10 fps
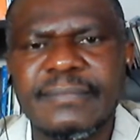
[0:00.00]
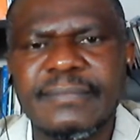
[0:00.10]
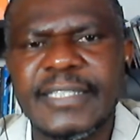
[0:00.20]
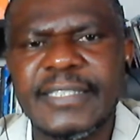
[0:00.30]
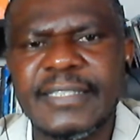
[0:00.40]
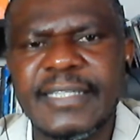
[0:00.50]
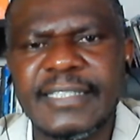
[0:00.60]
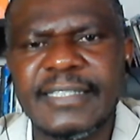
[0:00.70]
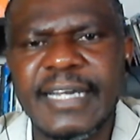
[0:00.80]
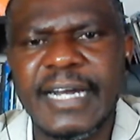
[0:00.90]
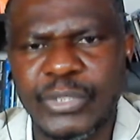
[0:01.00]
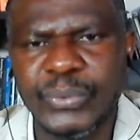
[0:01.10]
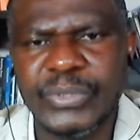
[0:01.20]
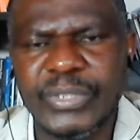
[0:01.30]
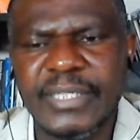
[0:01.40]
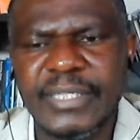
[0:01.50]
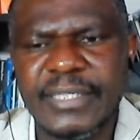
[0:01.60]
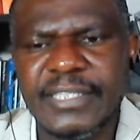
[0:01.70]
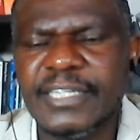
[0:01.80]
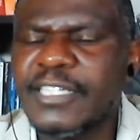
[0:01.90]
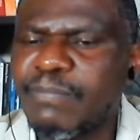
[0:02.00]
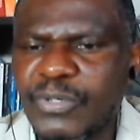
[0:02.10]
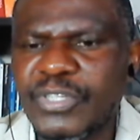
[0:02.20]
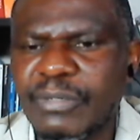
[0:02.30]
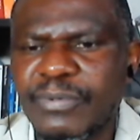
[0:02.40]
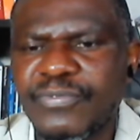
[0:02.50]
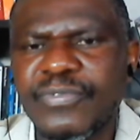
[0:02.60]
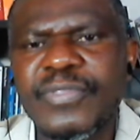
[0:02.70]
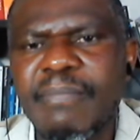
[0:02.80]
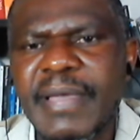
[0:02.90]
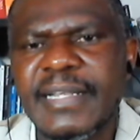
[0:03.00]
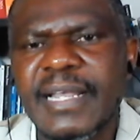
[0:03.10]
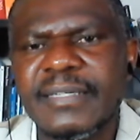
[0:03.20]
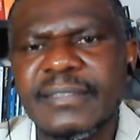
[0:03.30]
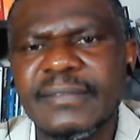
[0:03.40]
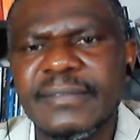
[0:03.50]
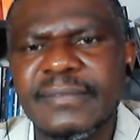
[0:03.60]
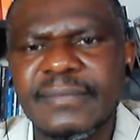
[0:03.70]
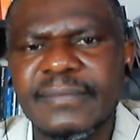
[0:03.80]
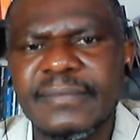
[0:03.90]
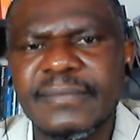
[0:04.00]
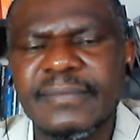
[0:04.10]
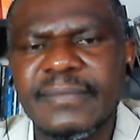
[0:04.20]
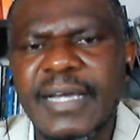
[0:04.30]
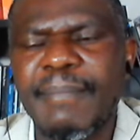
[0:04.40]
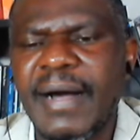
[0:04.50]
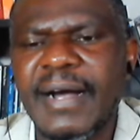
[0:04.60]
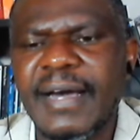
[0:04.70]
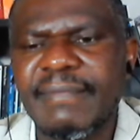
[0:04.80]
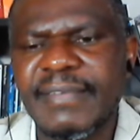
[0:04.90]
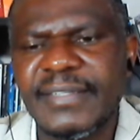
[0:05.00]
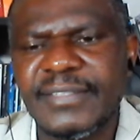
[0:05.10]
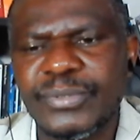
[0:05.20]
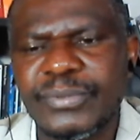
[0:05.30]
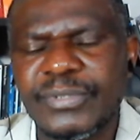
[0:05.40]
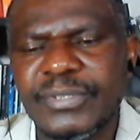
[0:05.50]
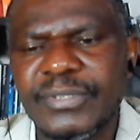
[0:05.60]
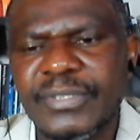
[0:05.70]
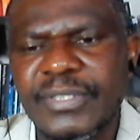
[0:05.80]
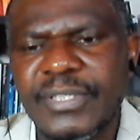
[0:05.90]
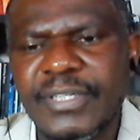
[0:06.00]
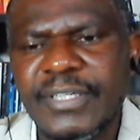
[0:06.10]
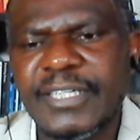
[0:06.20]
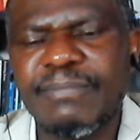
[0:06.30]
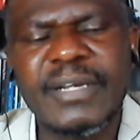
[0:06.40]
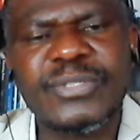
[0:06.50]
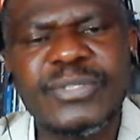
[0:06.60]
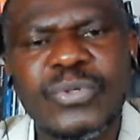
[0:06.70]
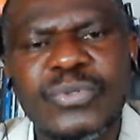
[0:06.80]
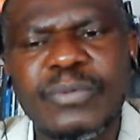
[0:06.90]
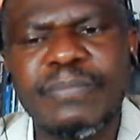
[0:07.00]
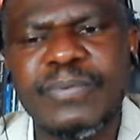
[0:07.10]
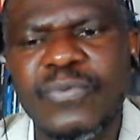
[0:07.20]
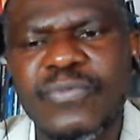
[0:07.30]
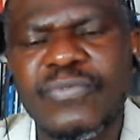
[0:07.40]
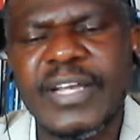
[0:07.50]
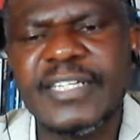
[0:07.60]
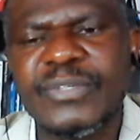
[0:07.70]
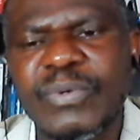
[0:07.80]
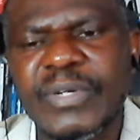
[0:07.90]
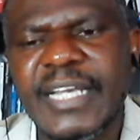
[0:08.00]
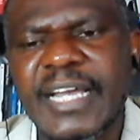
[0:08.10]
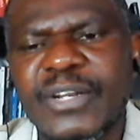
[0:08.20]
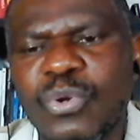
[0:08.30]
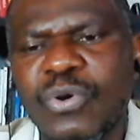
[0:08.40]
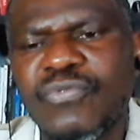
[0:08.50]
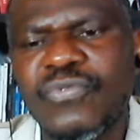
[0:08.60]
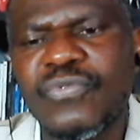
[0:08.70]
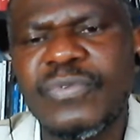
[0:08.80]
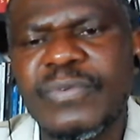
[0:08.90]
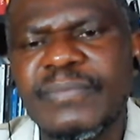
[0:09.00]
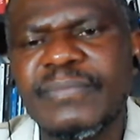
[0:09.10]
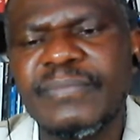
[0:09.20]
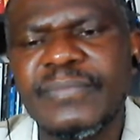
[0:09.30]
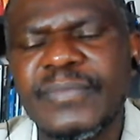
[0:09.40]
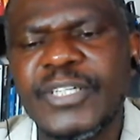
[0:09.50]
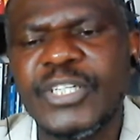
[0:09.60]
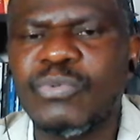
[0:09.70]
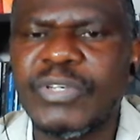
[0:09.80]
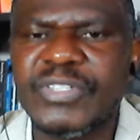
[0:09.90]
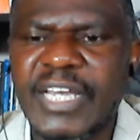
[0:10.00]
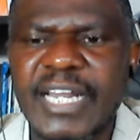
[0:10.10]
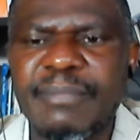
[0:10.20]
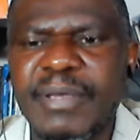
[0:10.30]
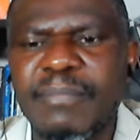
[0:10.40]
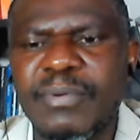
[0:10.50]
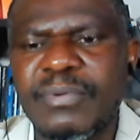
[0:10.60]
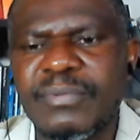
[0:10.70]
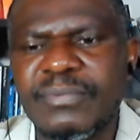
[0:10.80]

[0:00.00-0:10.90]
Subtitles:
and that the accused is responsible for the murder, among other issues. It must also prove that it was unlawful, it was culpable.